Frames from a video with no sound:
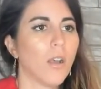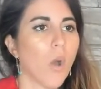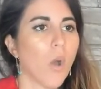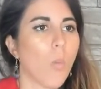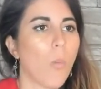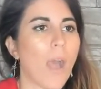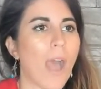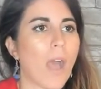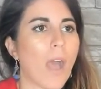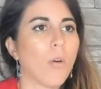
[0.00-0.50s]

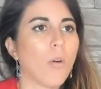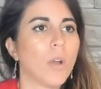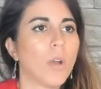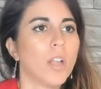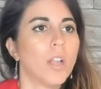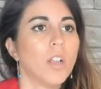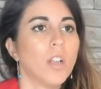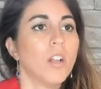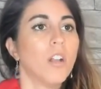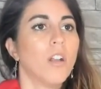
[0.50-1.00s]
Wow.
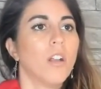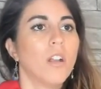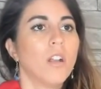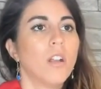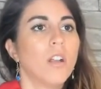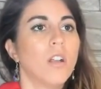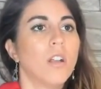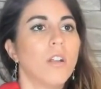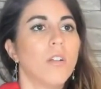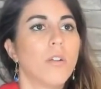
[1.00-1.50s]

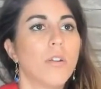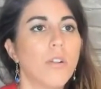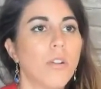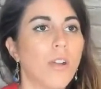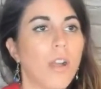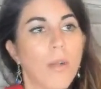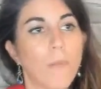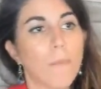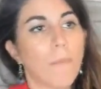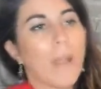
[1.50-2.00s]

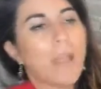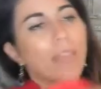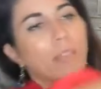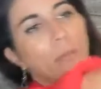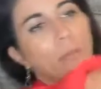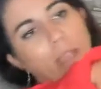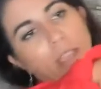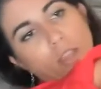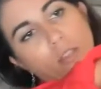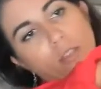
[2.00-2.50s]
By the
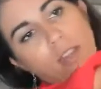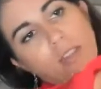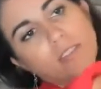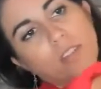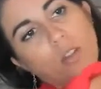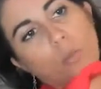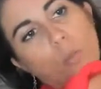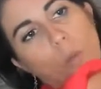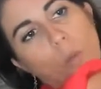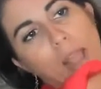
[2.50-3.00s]
way, you guys
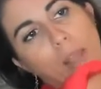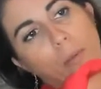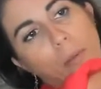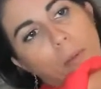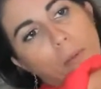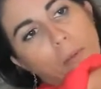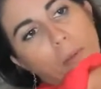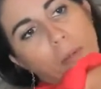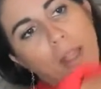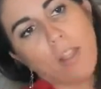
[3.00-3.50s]
are way,
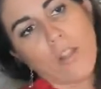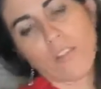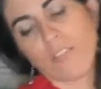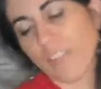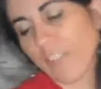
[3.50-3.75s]
way, way over